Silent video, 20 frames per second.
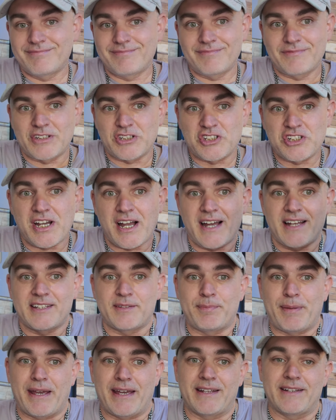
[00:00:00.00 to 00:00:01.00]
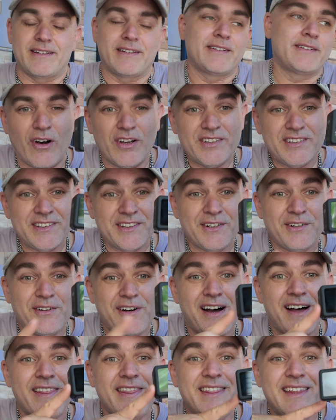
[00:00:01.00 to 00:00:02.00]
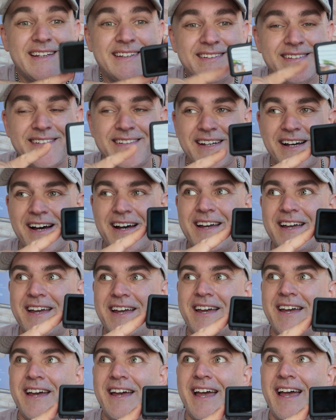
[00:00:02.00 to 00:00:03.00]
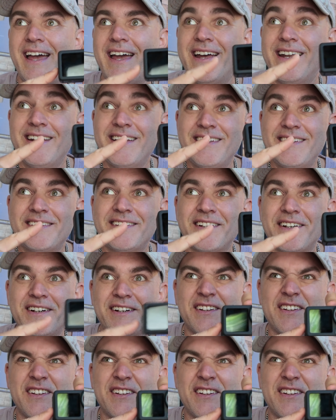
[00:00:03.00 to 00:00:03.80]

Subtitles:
the shot is panned. Also on this, it is a